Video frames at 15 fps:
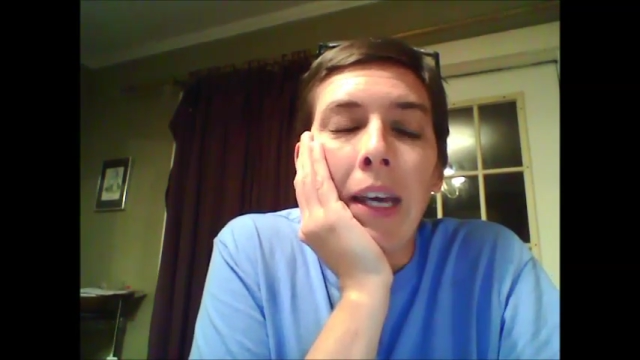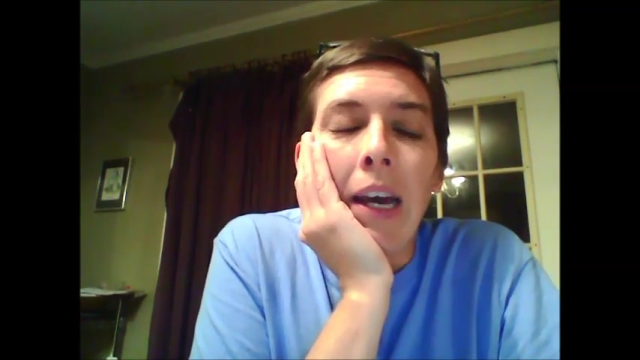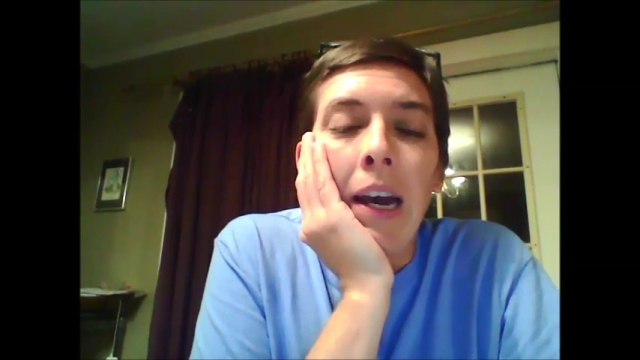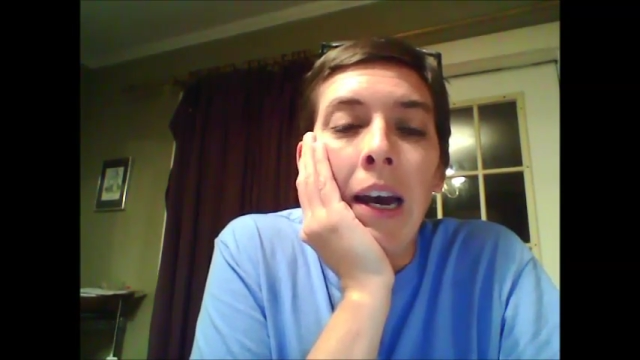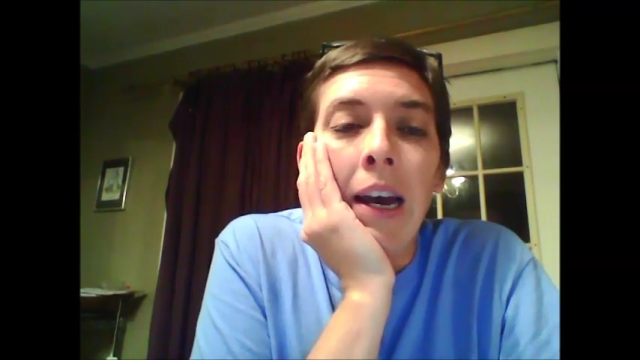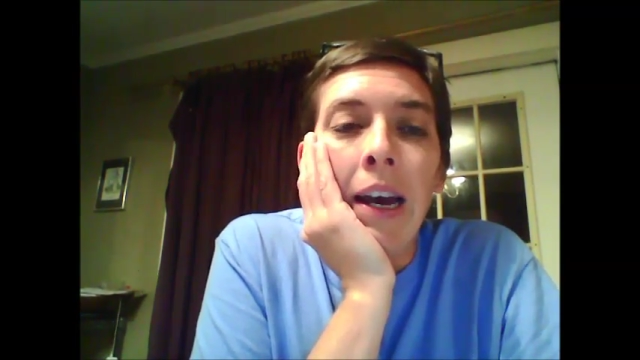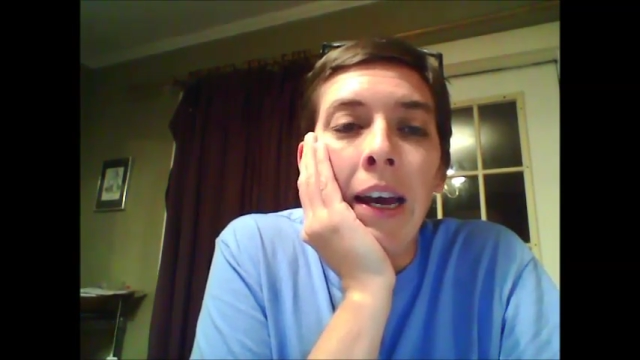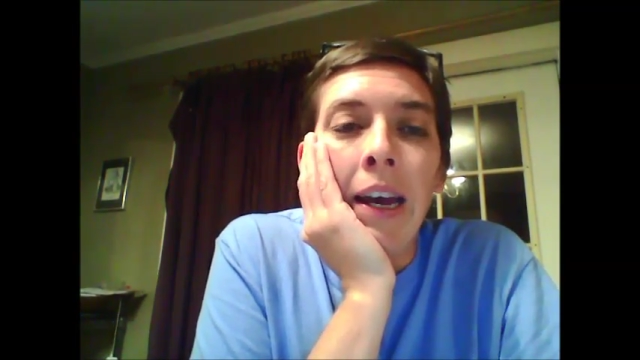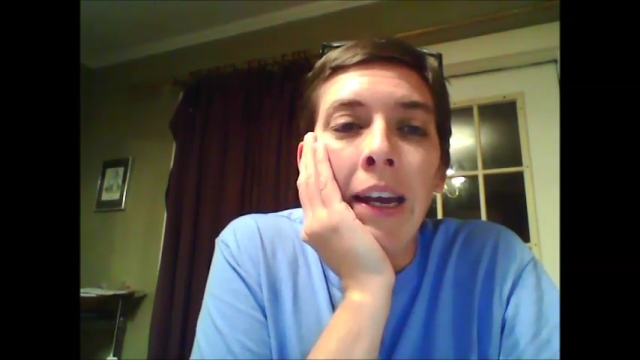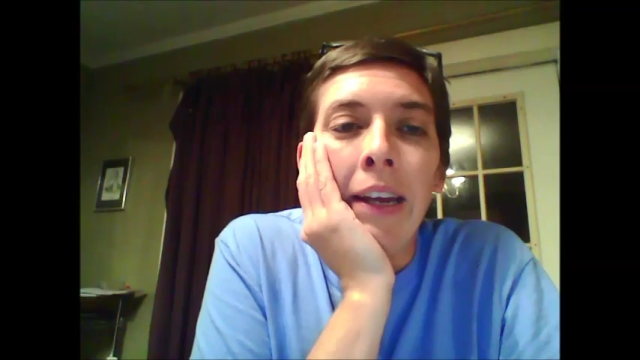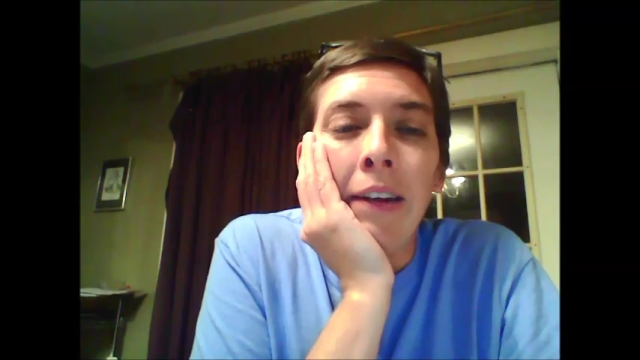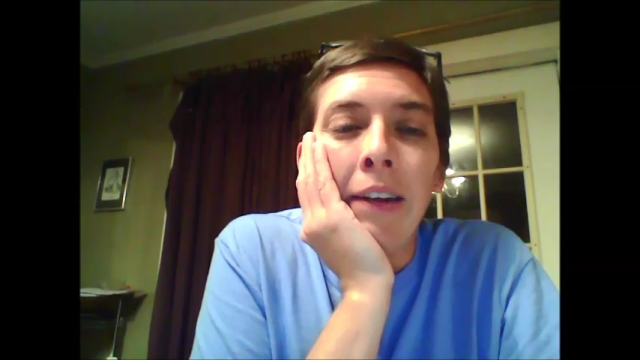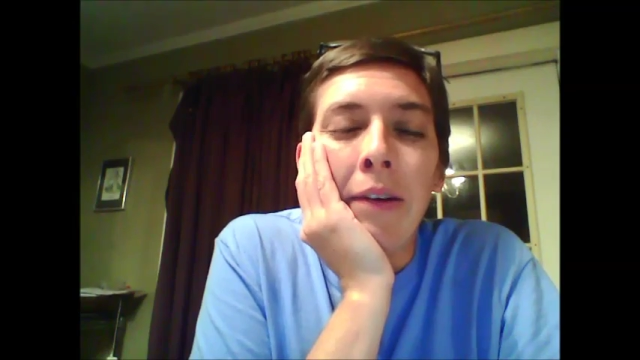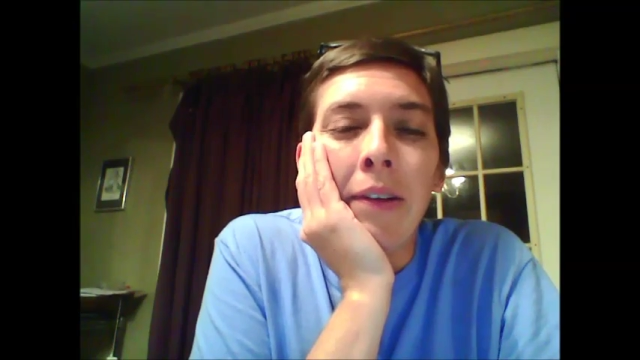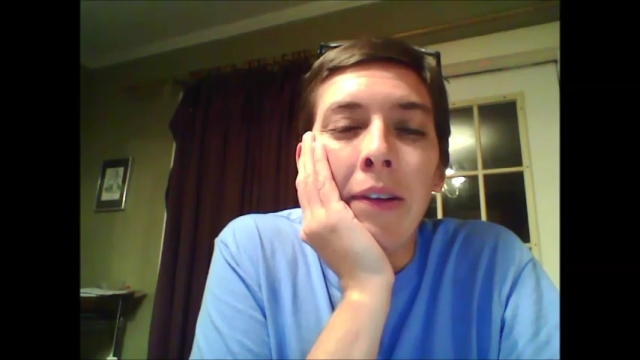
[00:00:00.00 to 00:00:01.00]
I
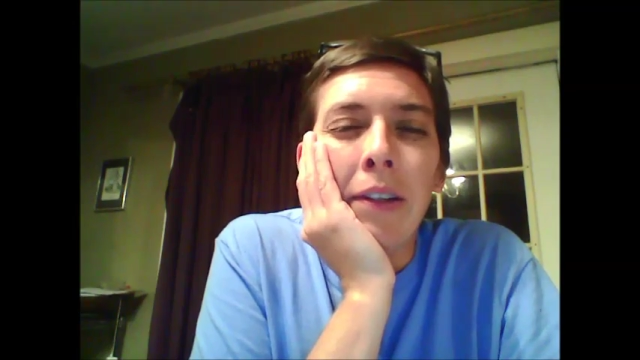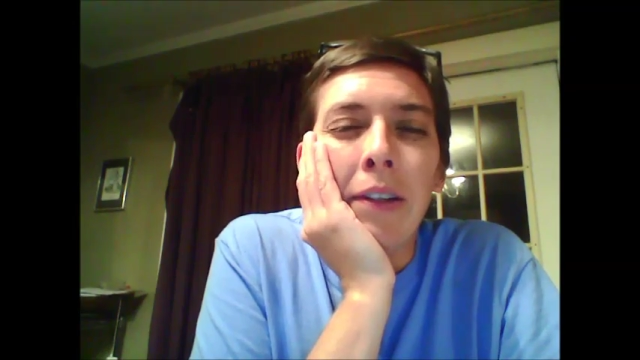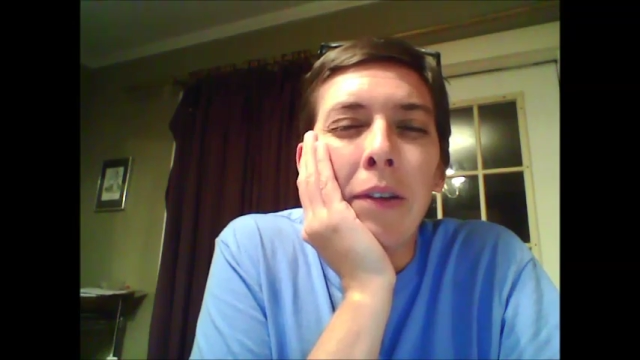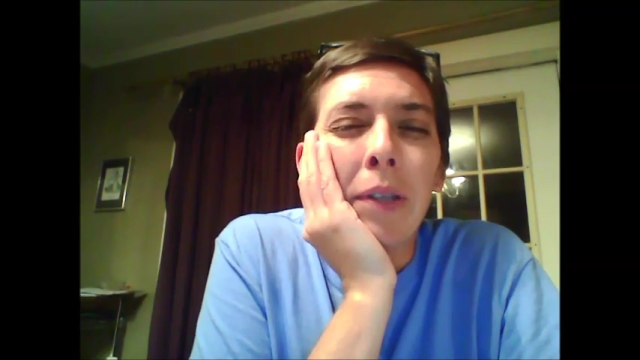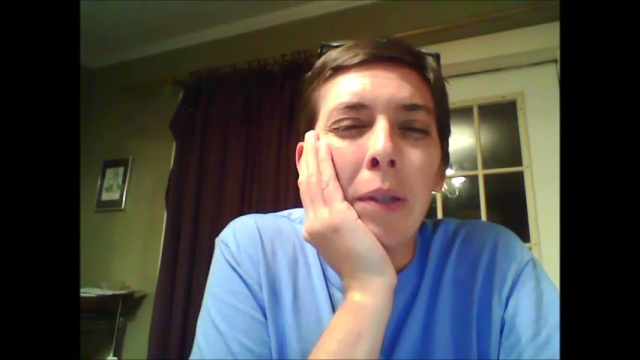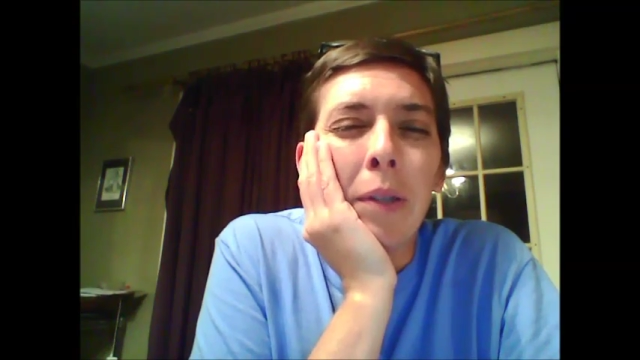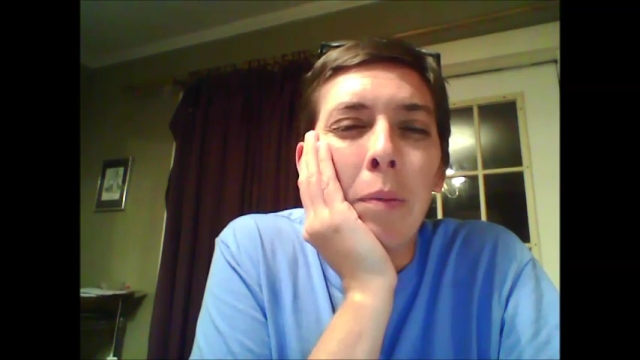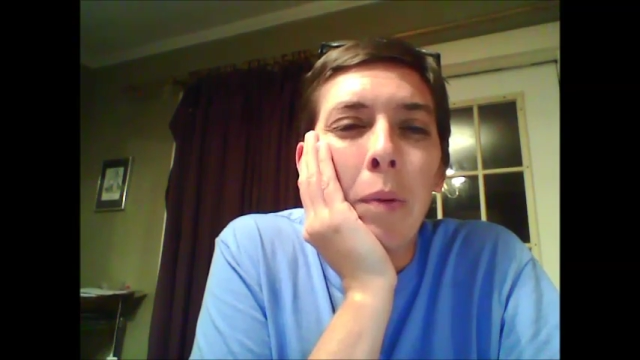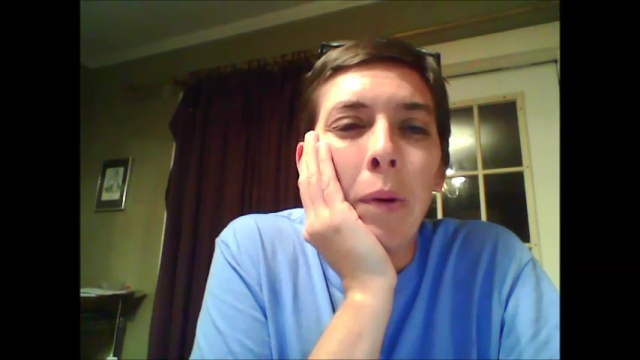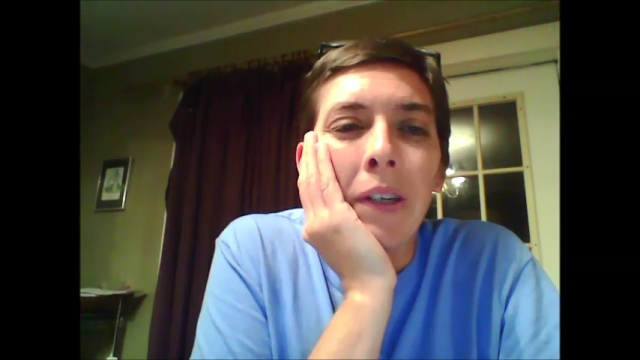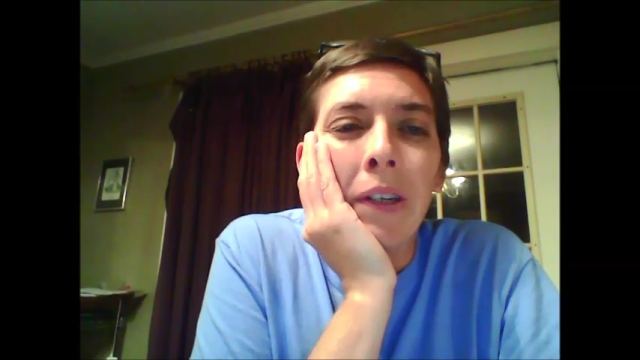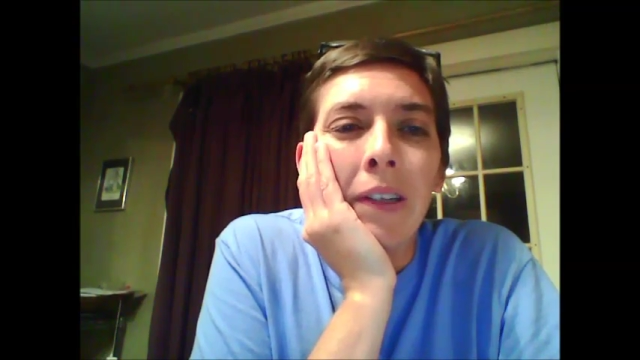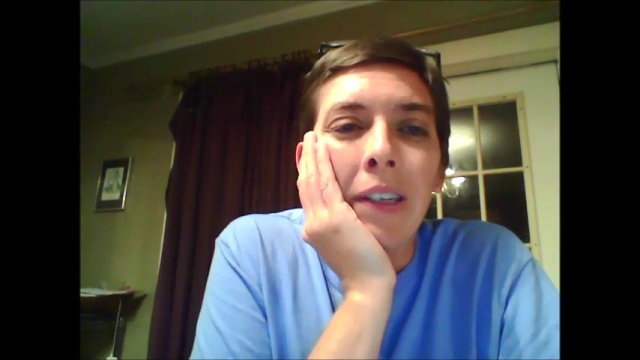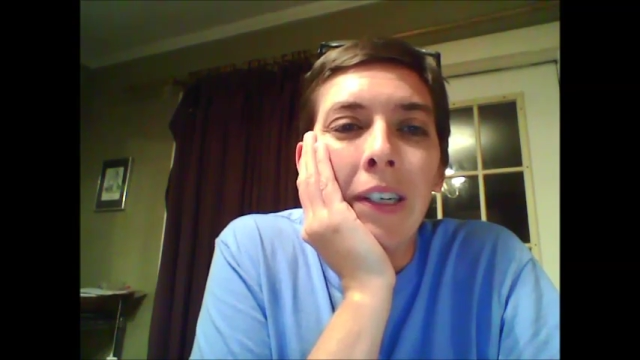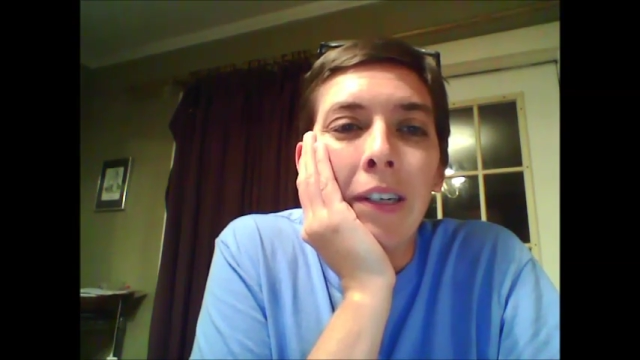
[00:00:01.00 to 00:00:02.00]
know that it's really
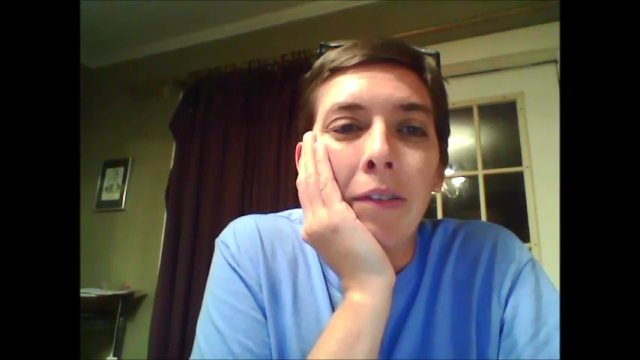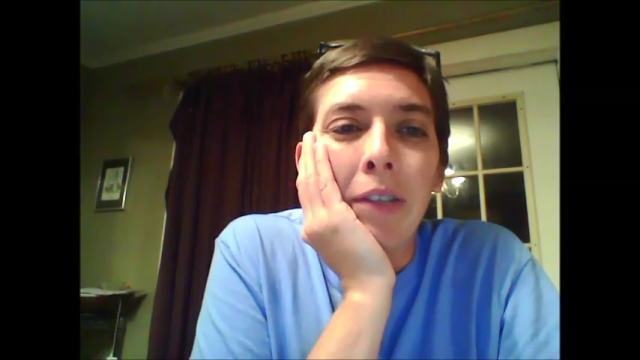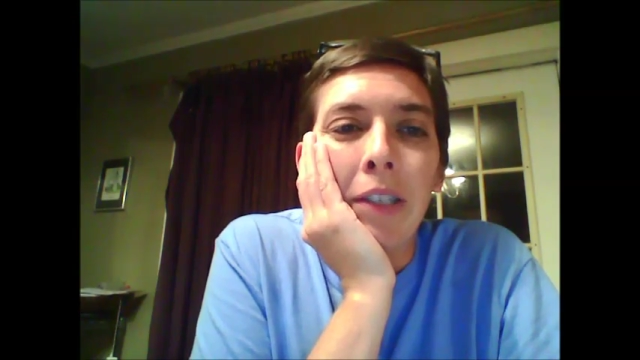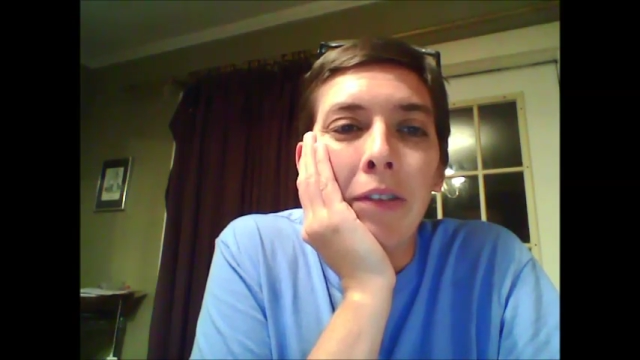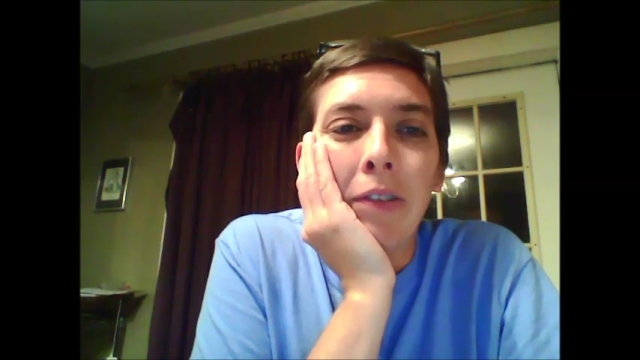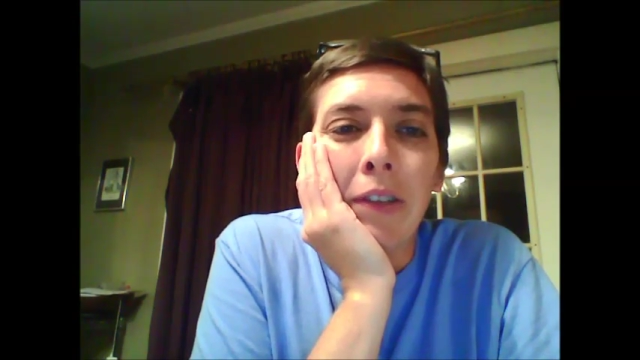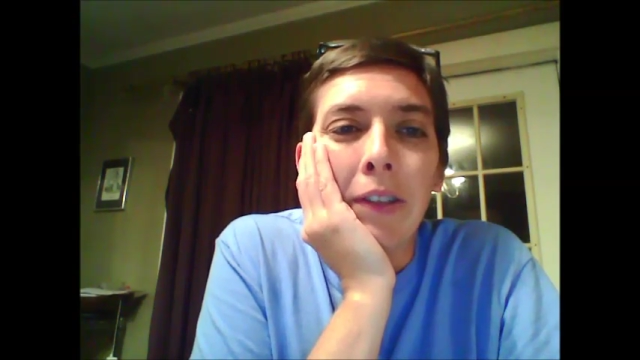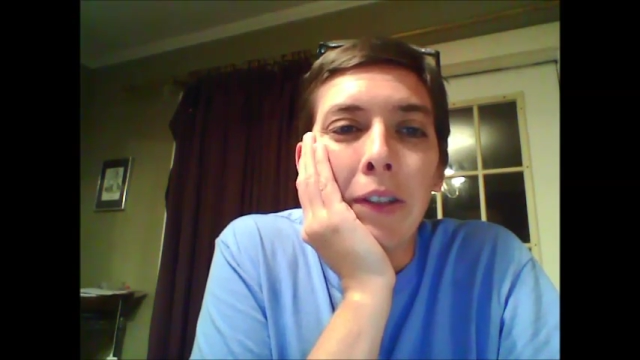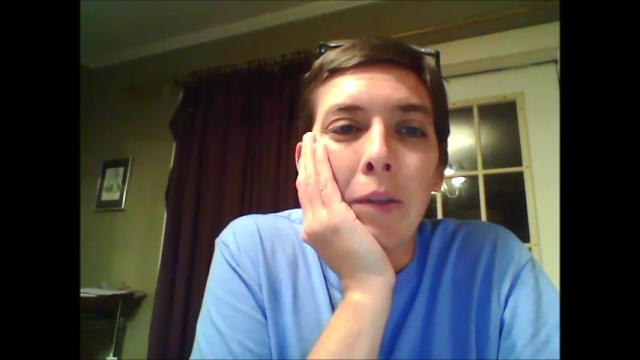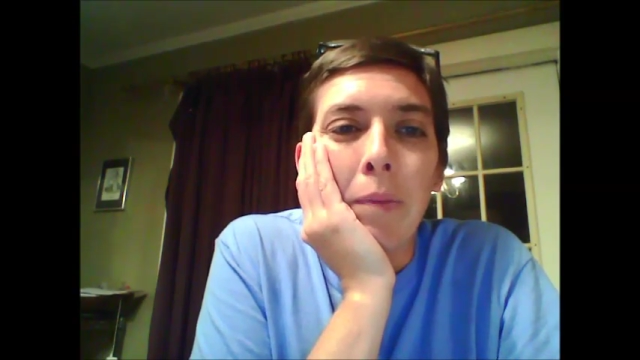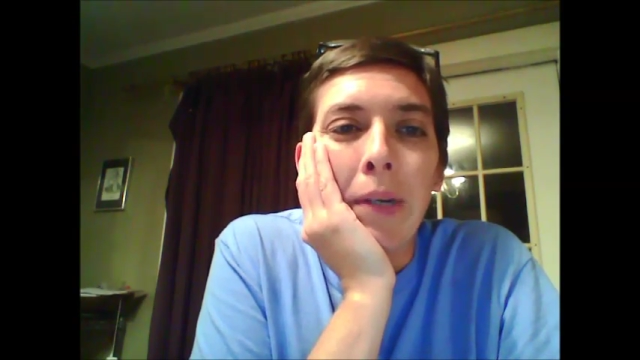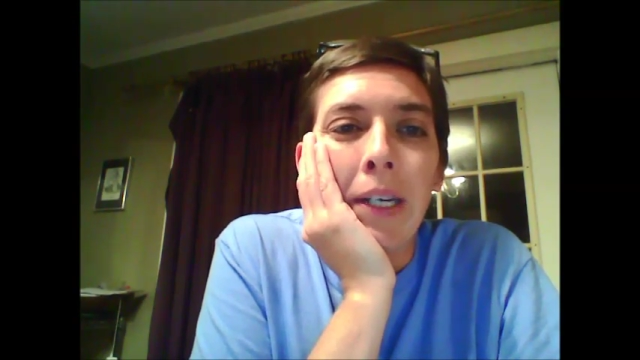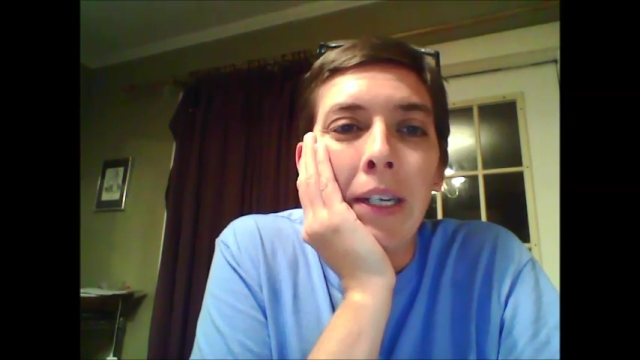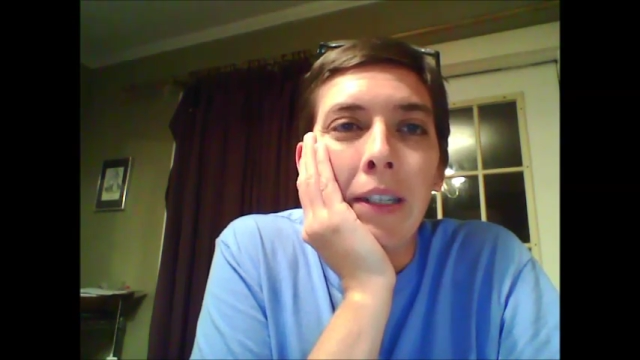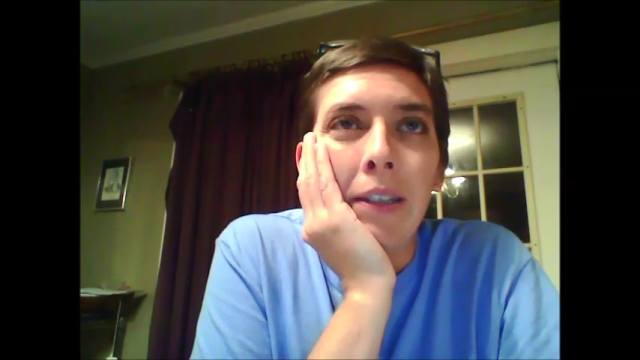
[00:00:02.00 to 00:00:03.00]
important that I read for a little
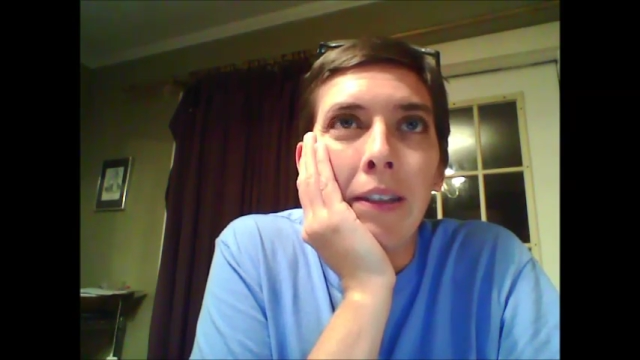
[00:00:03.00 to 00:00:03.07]
bit.